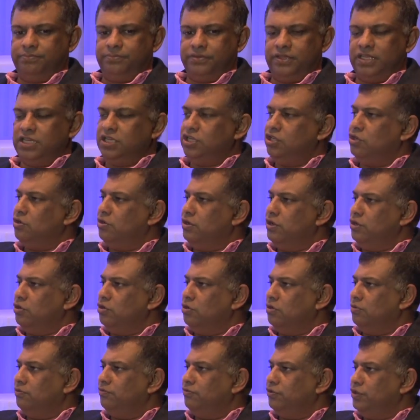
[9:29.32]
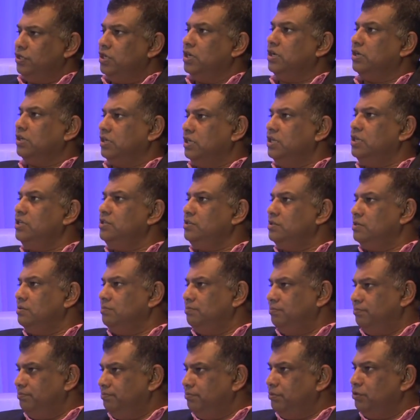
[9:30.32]
thing going on for young kids
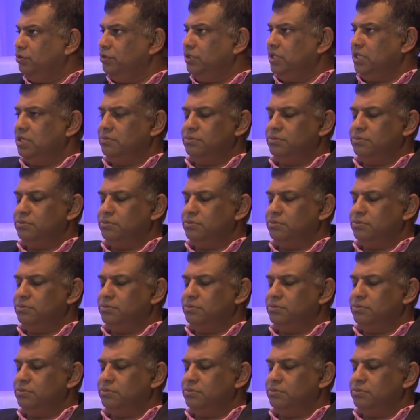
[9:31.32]
and building